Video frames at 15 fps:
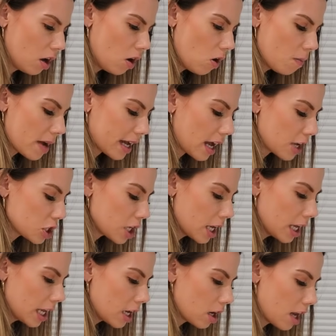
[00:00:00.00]
Oh my gosh,
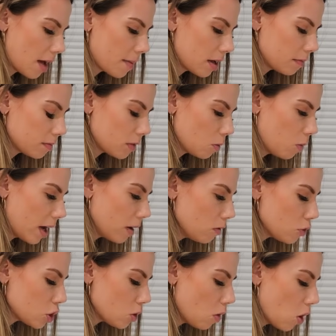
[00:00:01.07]
here, Llama, why
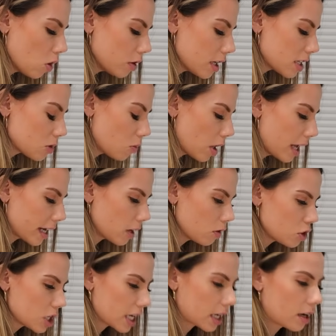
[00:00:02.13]
don't you hold this while I go
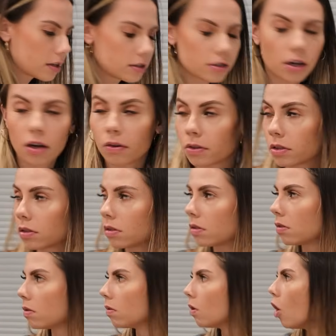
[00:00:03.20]
check on
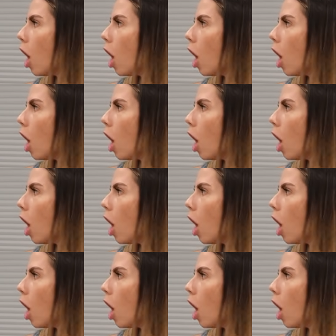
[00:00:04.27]
Toast?